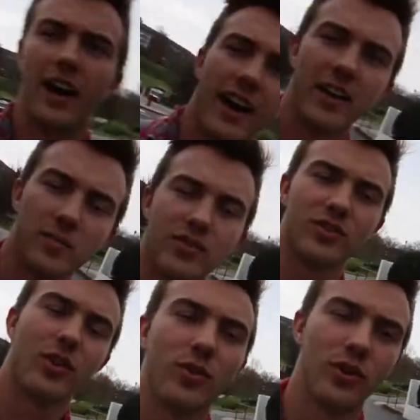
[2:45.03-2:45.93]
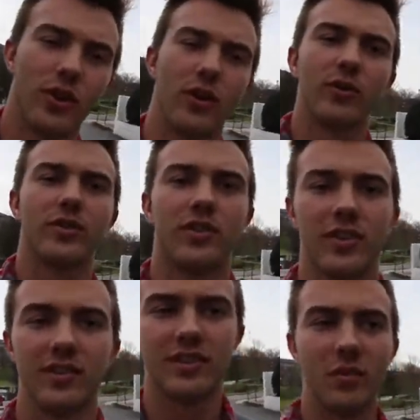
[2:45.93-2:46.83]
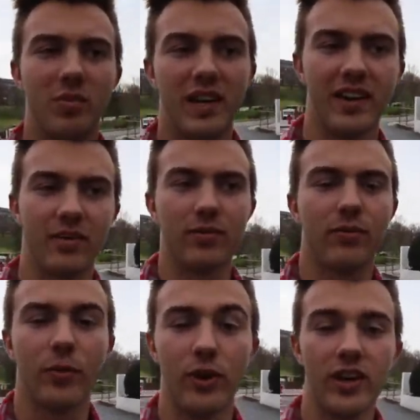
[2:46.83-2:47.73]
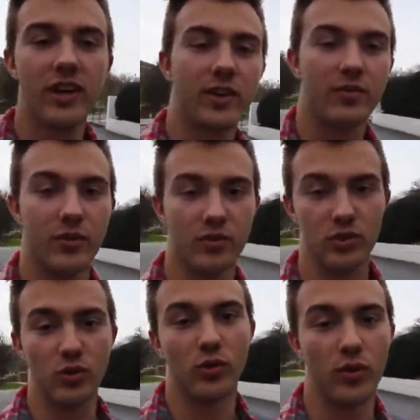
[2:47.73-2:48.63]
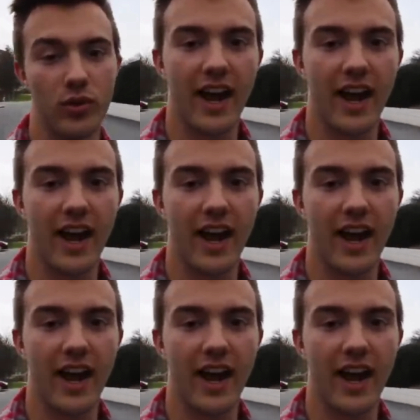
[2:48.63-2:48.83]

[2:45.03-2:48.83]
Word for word: I am so close to being free from school.